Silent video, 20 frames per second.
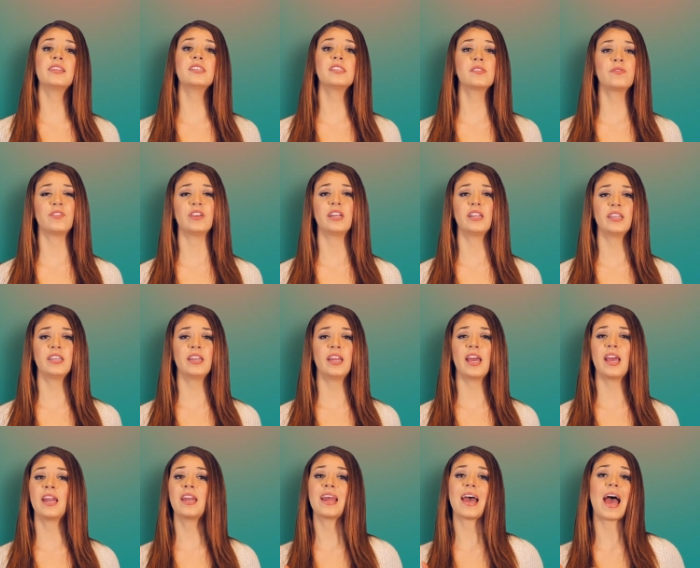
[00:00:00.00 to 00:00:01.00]
this feeling
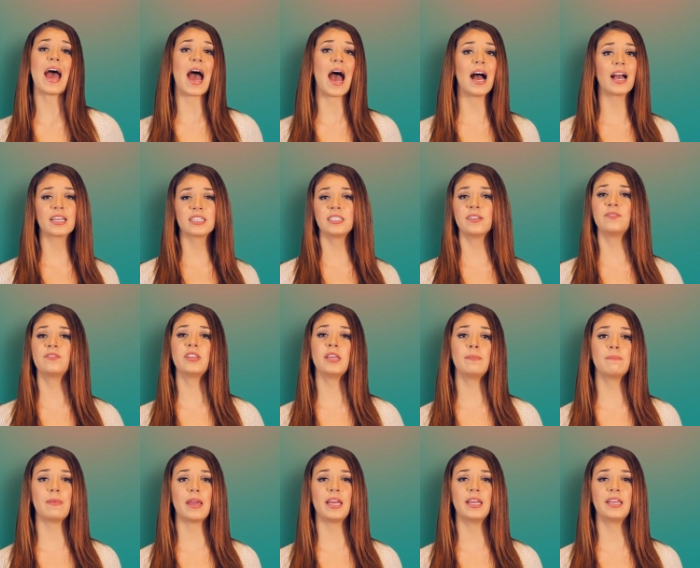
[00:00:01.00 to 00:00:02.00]
and actively
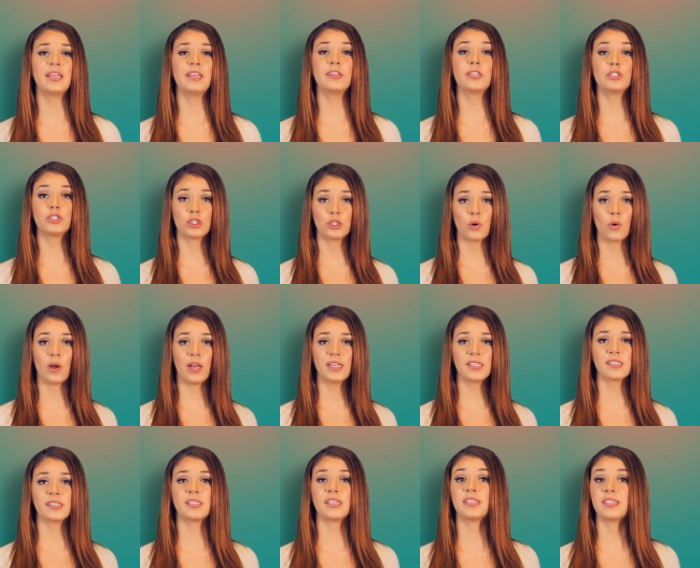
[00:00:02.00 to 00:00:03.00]
making the
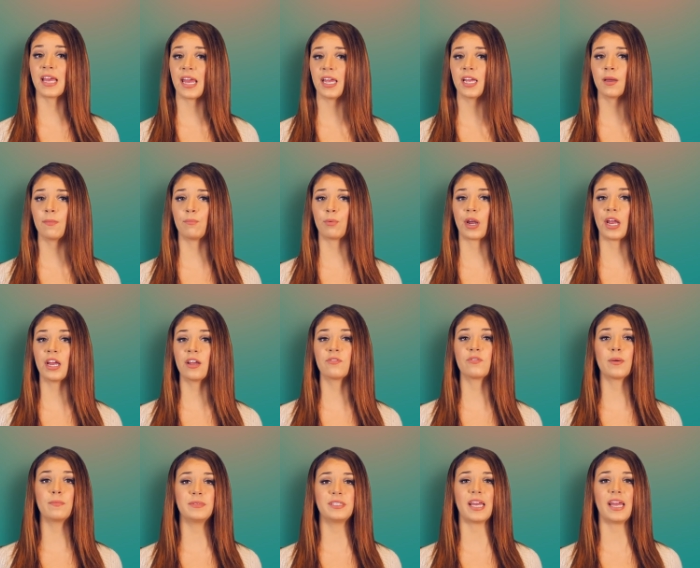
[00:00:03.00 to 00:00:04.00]
choice to take a break
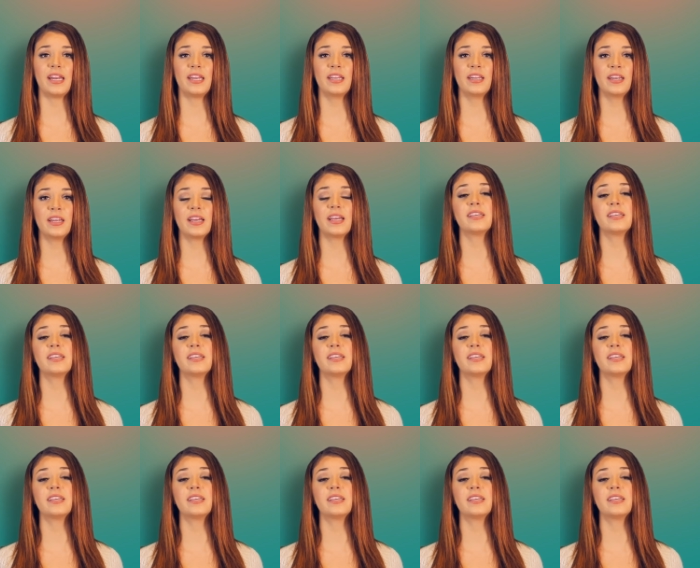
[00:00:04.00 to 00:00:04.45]
from dating